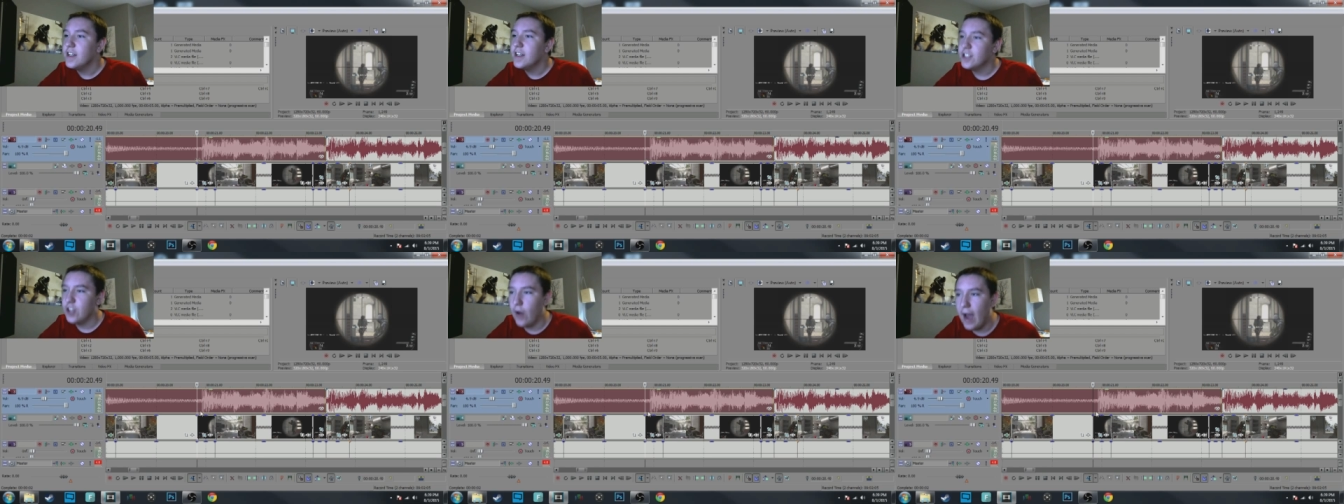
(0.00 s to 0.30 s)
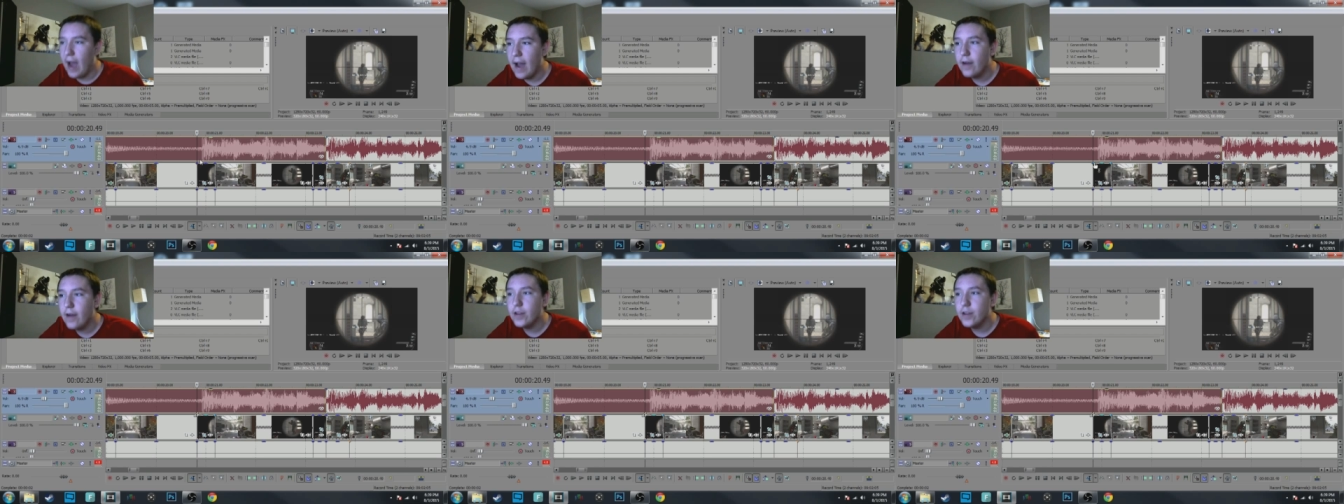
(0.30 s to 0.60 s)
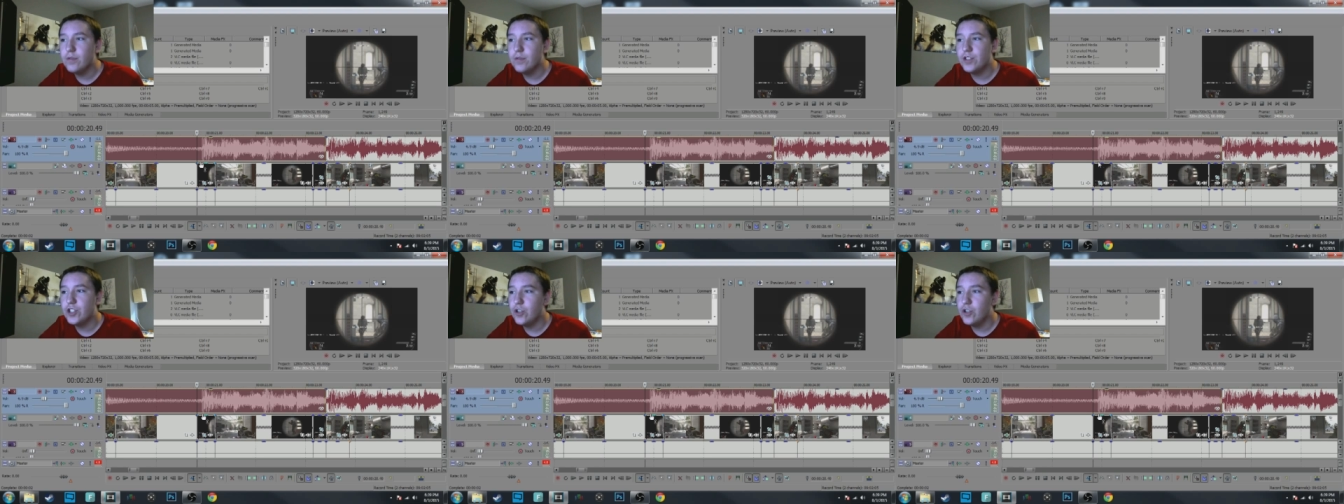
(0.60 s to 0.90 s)
So how
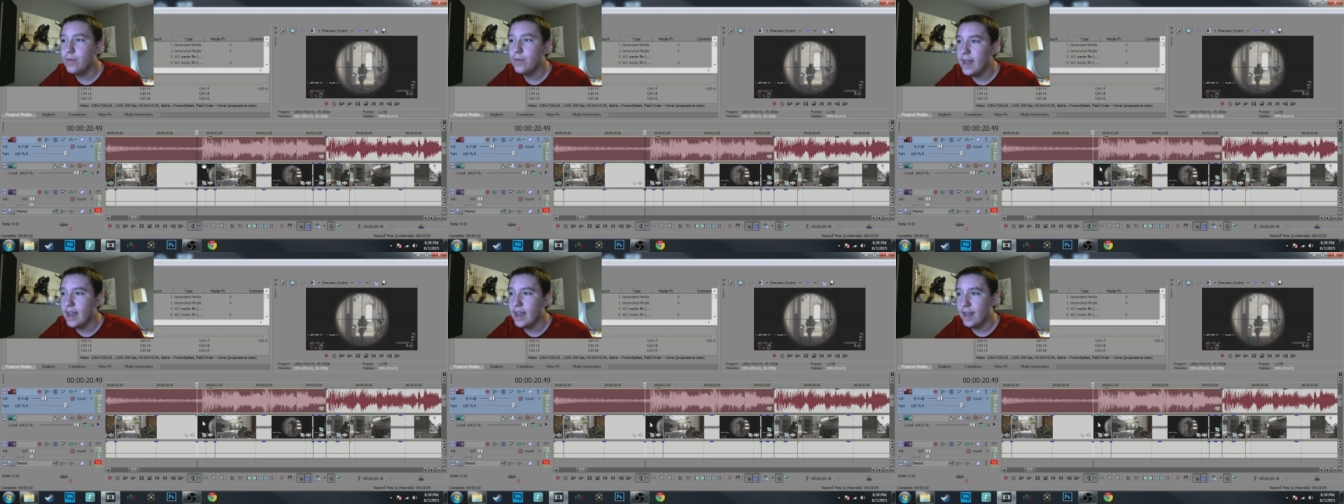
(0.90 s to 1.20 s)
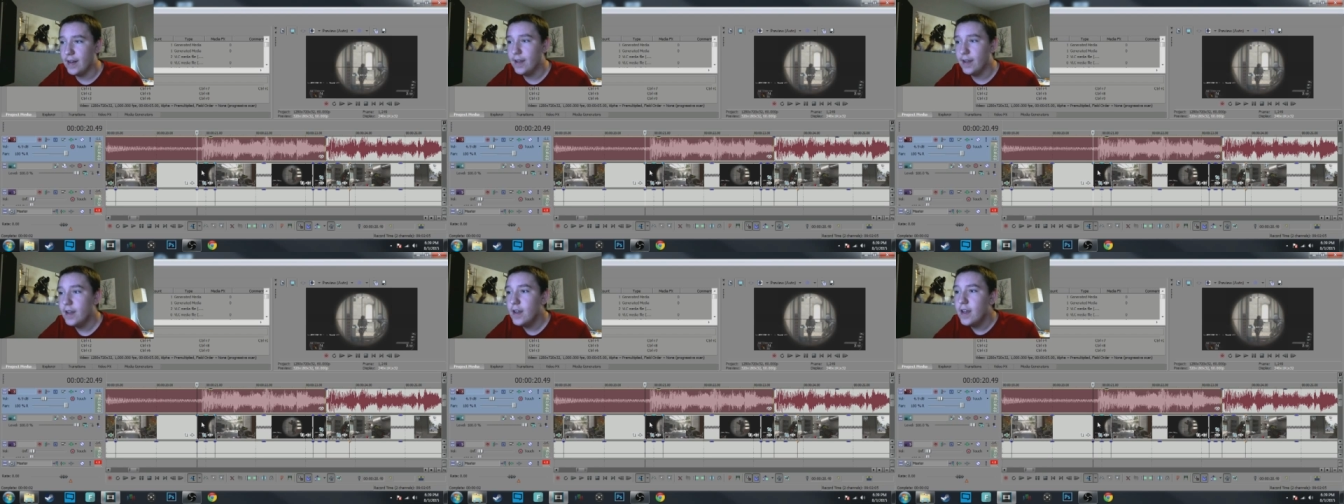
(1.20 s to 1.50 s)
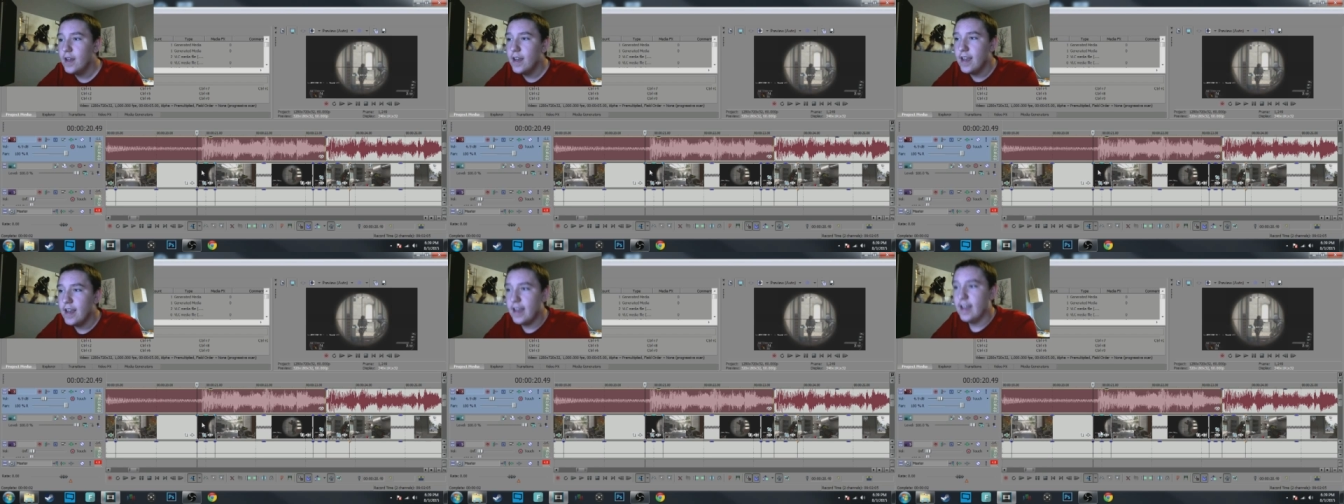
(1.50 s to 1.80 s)
you zoom in
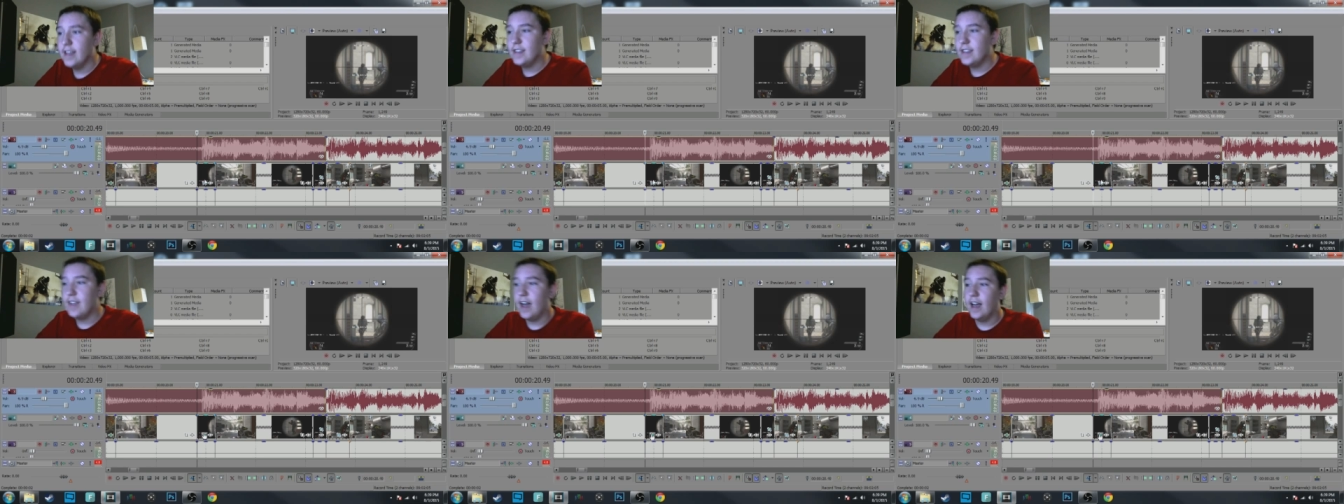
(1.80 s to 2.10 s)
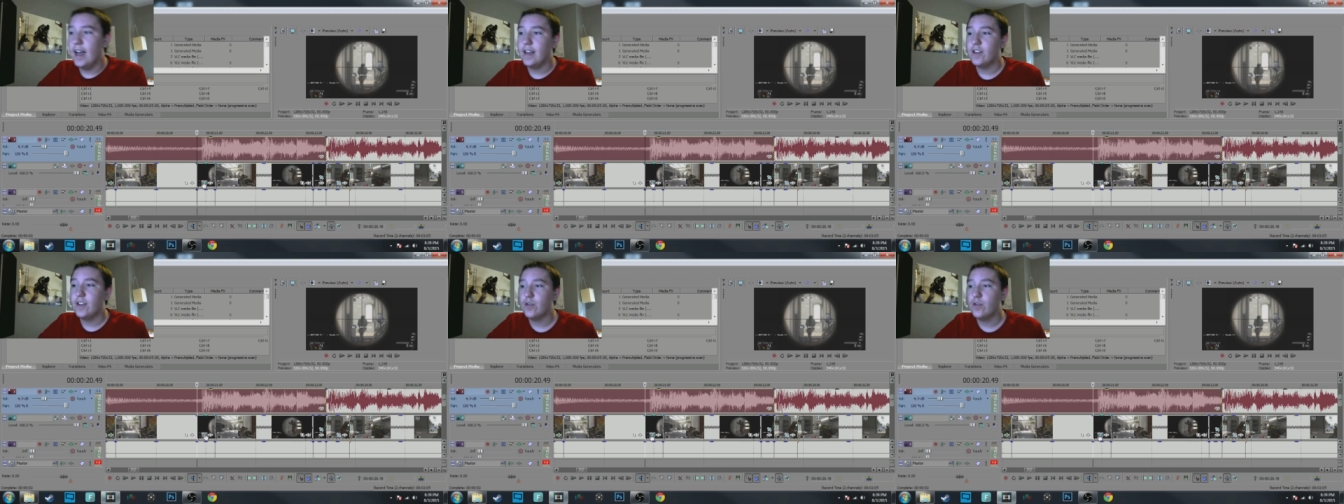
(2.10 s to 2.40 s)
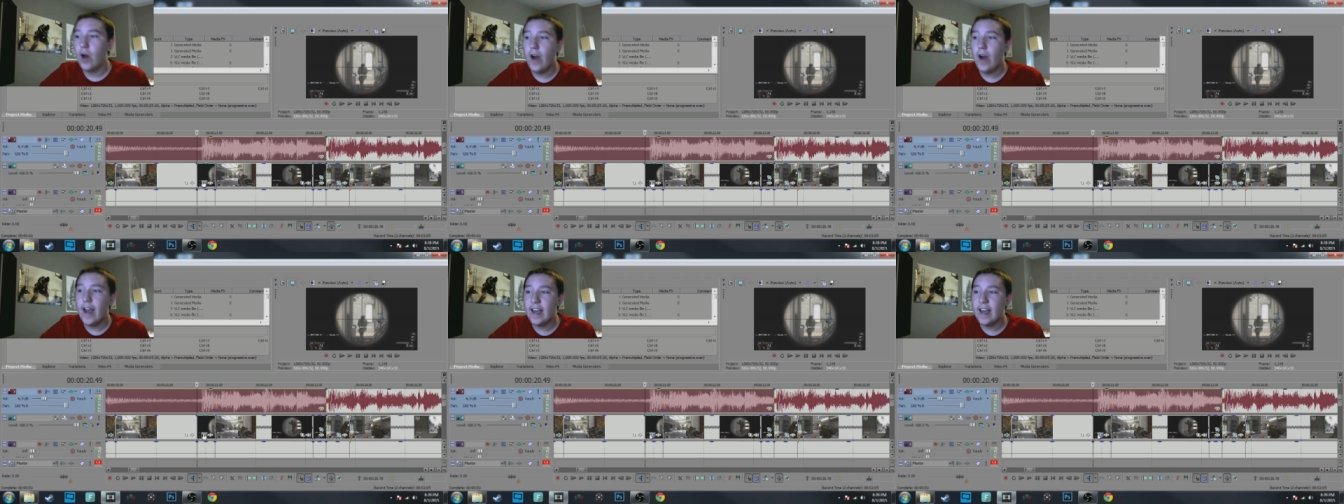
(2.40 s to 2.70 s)
is you
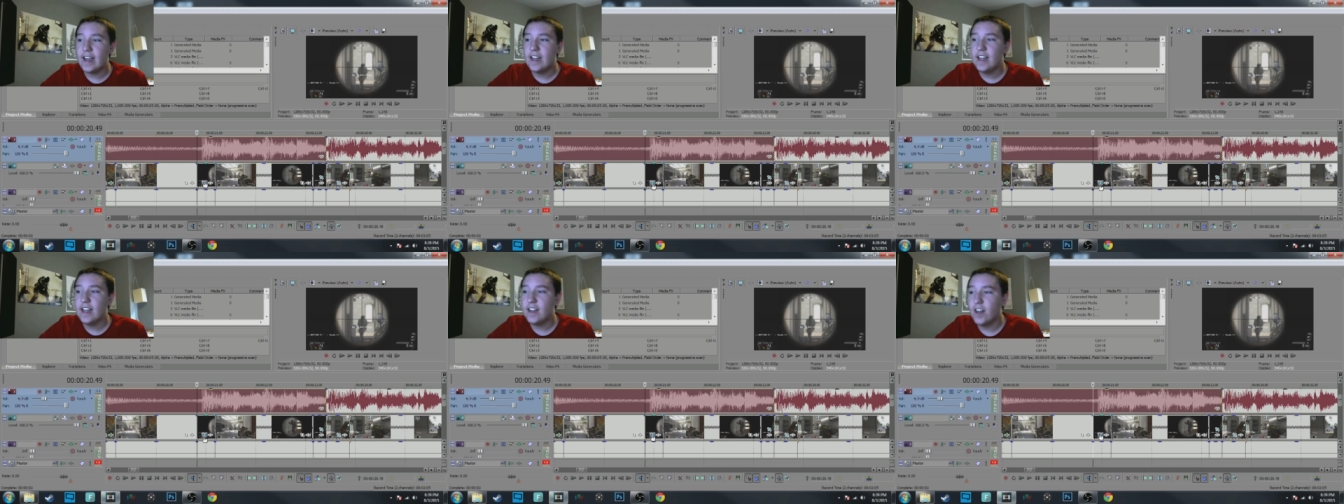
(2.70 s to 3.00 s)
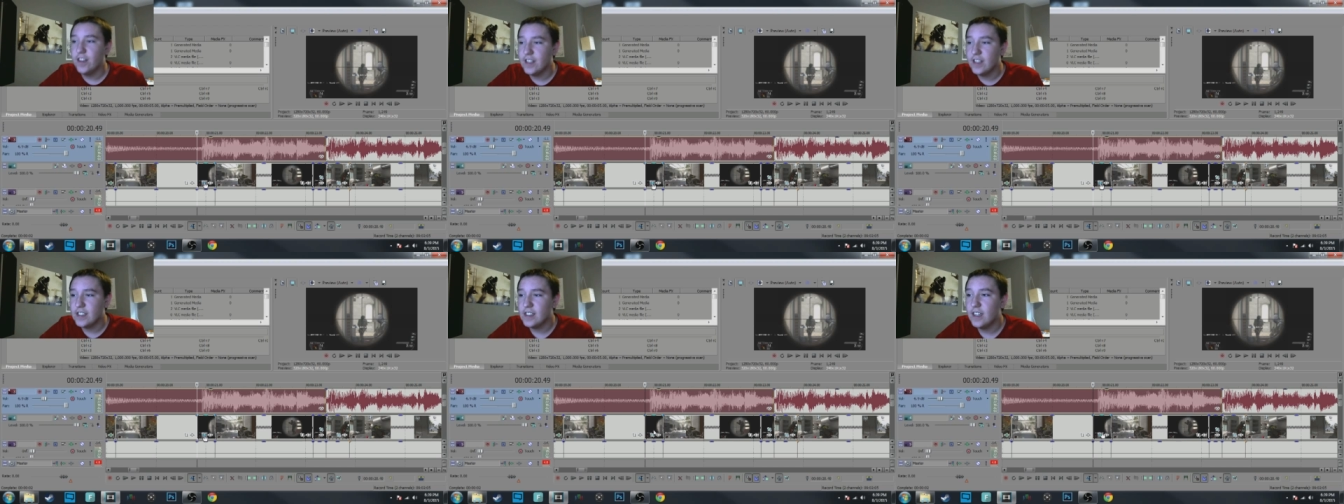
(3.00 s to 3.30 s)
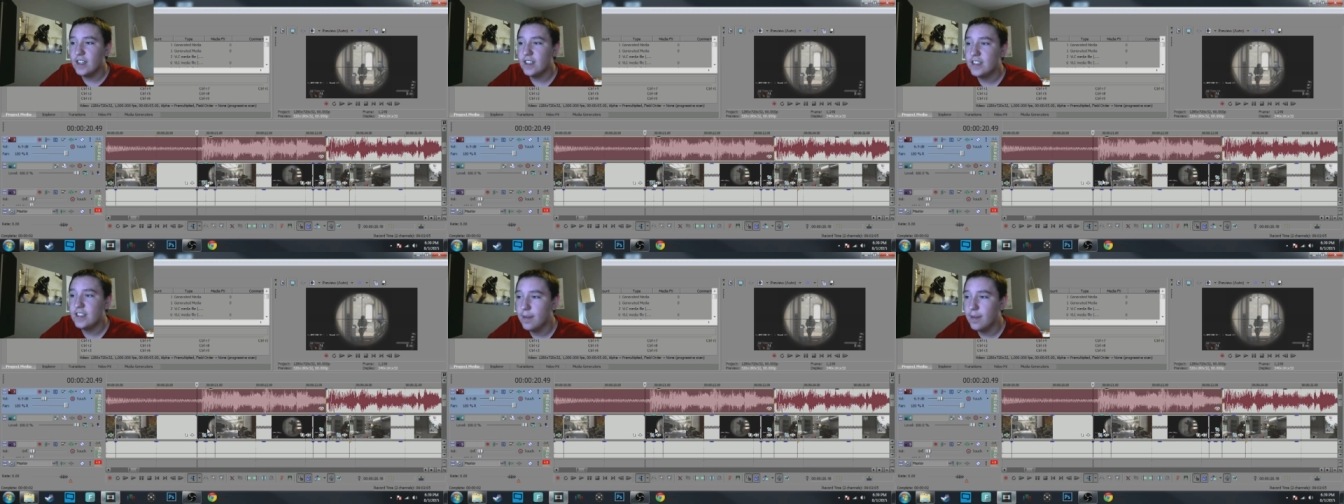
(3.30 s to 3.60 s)
go ahead and click on this
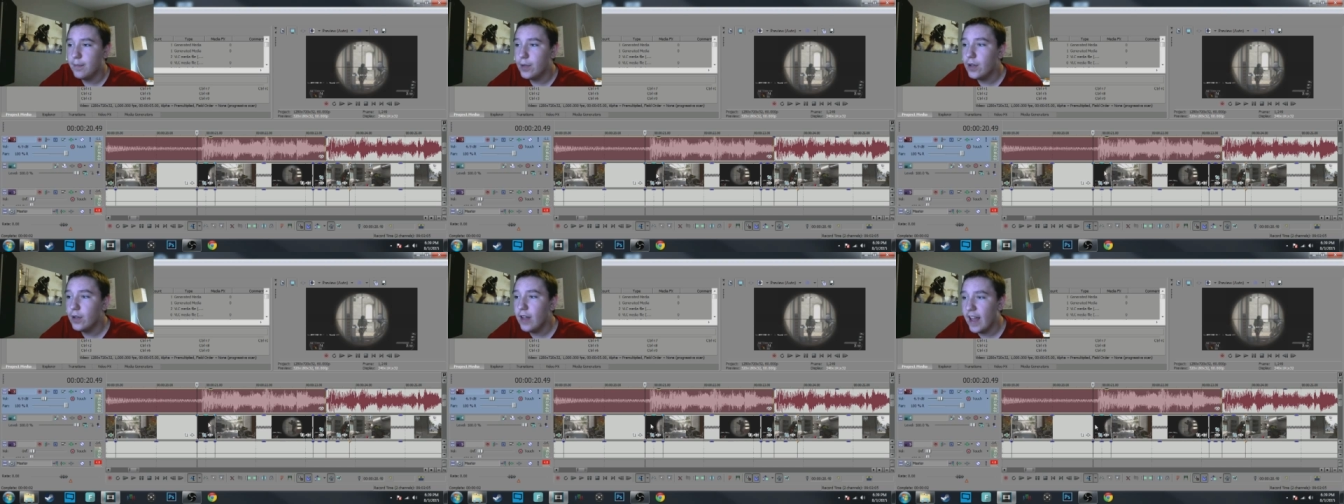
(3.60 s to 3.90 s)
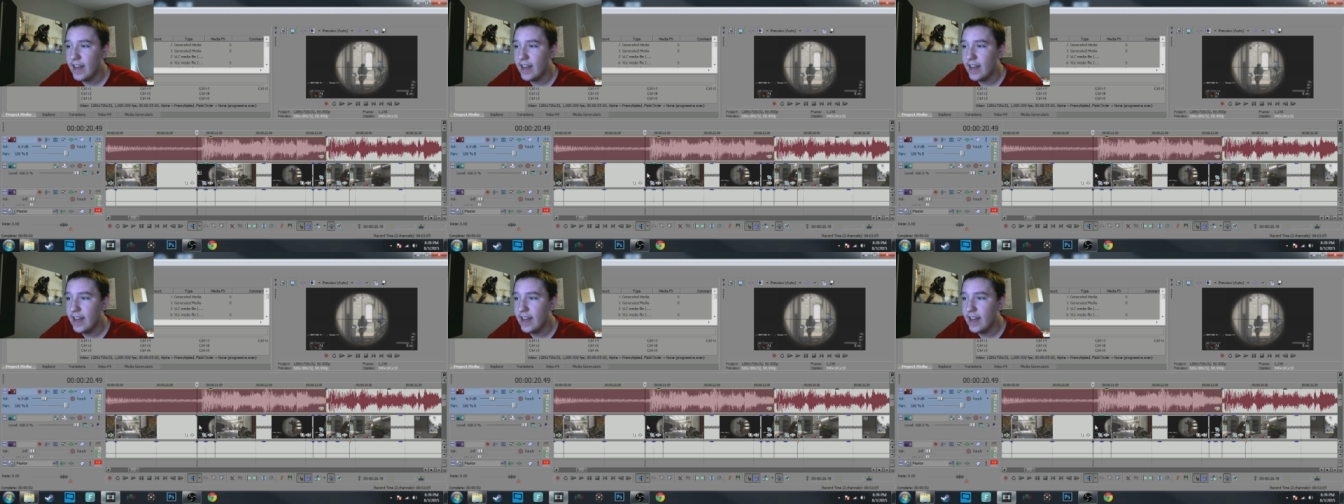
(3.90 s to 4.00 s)
little symbol,